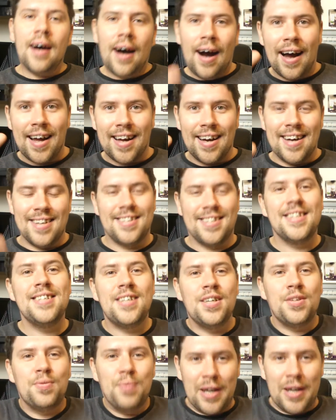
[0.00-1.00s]
Hi guys, this
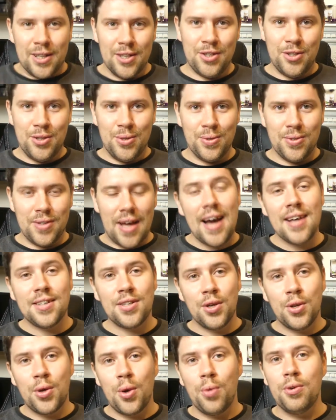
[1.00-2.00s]
is Weekly sNews. As
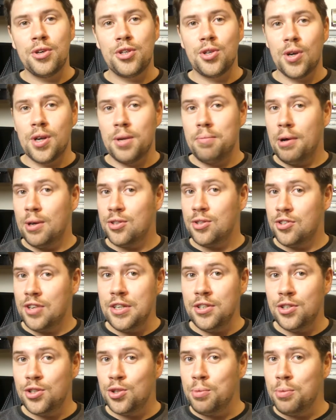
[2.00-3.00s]
you know, we're talking about
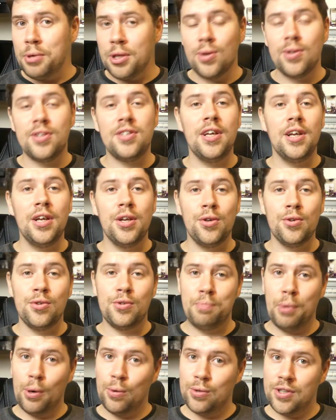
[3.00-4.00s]
strange, stupid or silly news
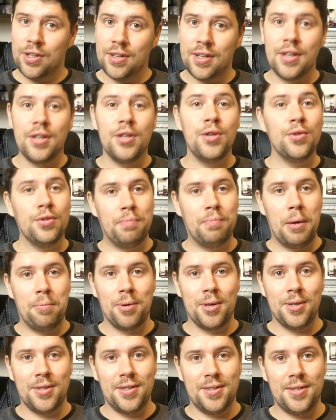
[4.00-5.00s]
posted in
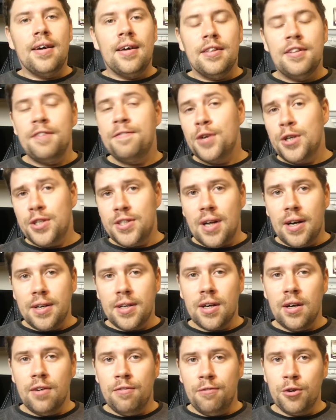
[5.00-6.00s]
newspapers. The first
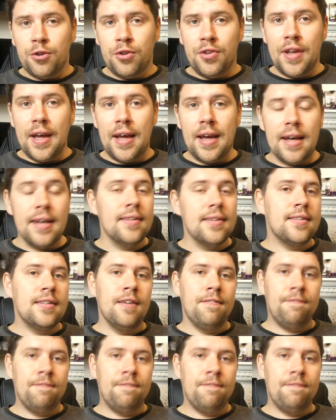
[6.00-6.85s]
article for today is the